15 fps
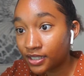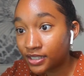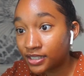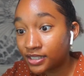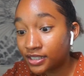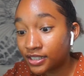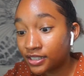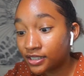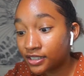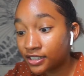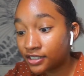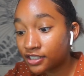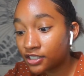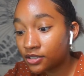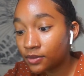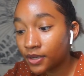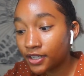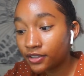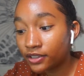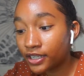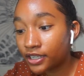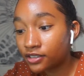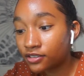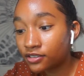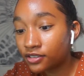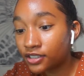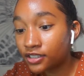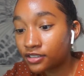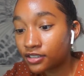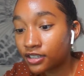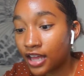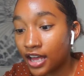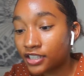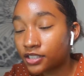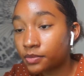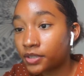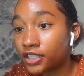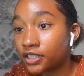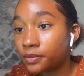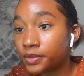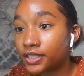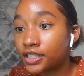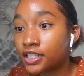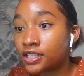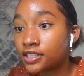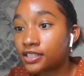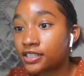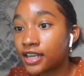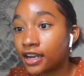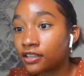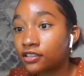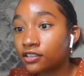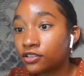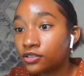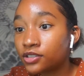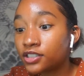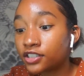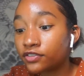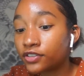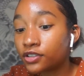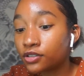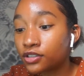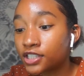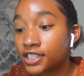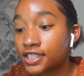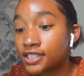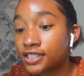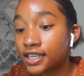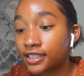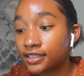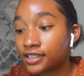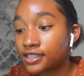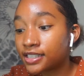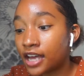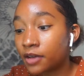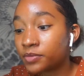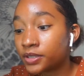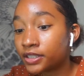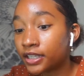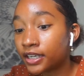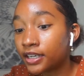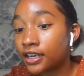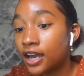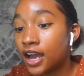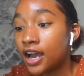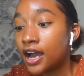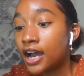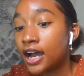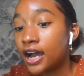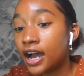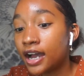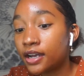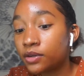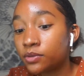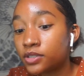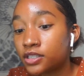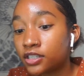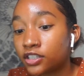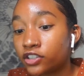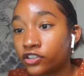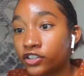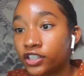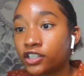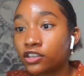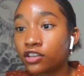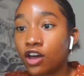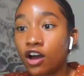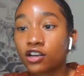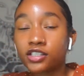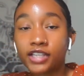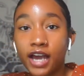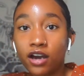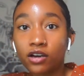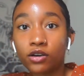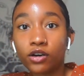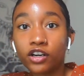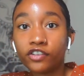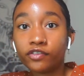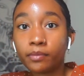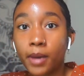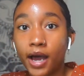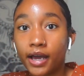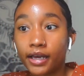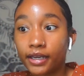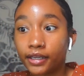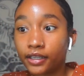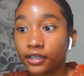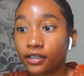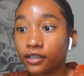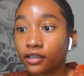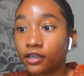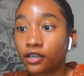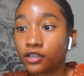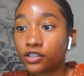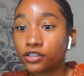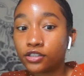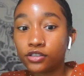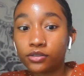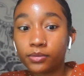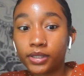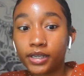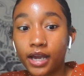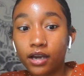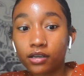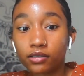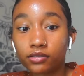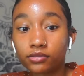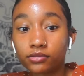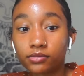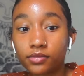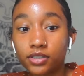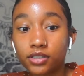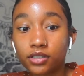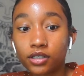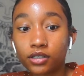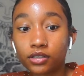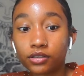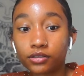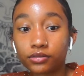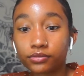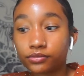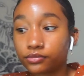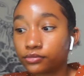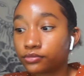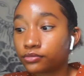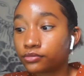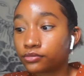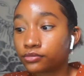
See, this is why you can't do things last minute, because technical difficulties like this happen. Like, I was literally logged out of my Zoom account, so.